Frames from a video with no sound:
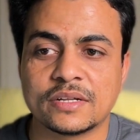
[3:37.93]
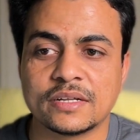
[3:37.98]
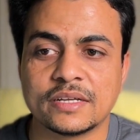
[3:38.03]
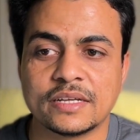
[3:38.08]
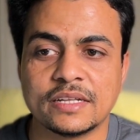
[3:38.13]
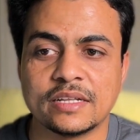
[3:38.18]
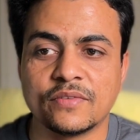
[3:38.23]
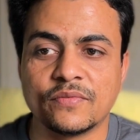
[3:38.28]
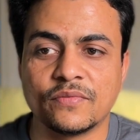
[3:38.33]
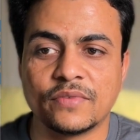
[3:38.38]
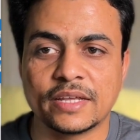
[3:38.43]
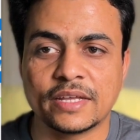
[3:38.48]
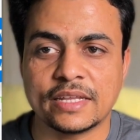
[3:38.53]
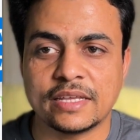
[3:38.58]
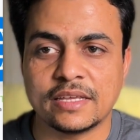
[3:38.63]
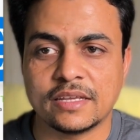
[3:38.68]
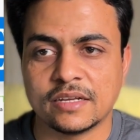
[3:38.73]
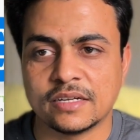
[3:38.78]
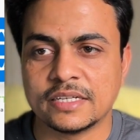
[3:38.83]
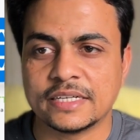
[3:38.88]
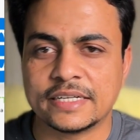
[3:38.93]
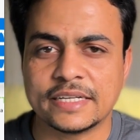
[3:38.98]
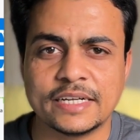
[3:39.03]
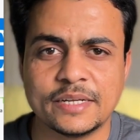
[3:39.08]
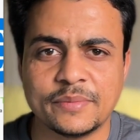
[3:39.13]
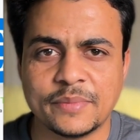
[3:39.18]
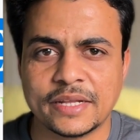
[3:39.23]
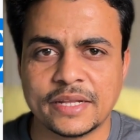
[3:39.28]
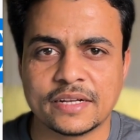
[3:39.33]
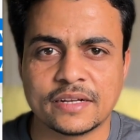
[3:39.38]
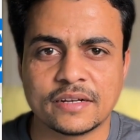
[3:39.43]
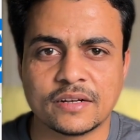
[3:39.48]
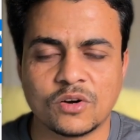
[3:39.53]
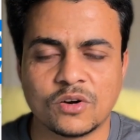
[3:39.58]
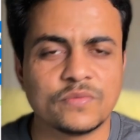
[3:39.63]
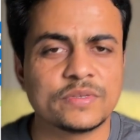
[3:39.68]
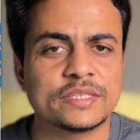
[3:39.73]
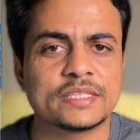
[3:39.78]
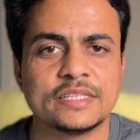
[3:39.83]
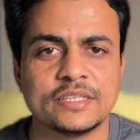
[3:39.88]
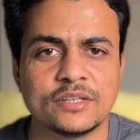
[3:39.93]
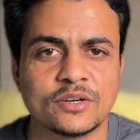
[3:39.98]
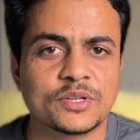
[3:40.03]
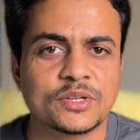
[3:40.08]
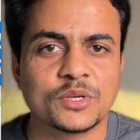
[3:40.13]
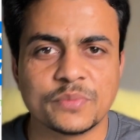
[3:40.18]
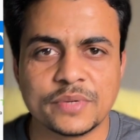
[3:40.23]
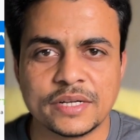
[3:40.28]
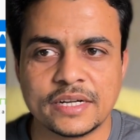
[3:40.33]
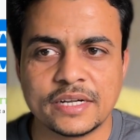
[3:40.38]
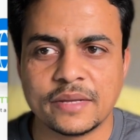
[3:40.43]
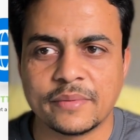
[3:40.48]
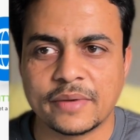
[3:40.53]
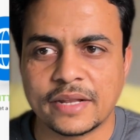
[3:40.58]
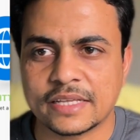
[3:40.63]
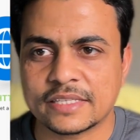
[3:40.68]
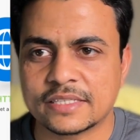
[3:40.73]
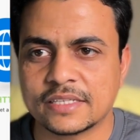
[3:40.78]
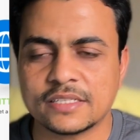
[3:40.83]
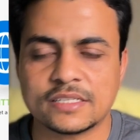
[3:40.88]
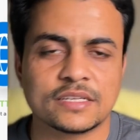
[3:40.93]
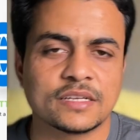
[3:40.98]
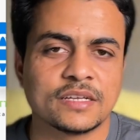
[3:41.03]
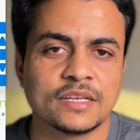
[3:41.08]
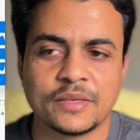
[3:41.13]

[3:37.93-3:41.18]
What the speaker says: in a very detailed manner, obviously not human readable as such,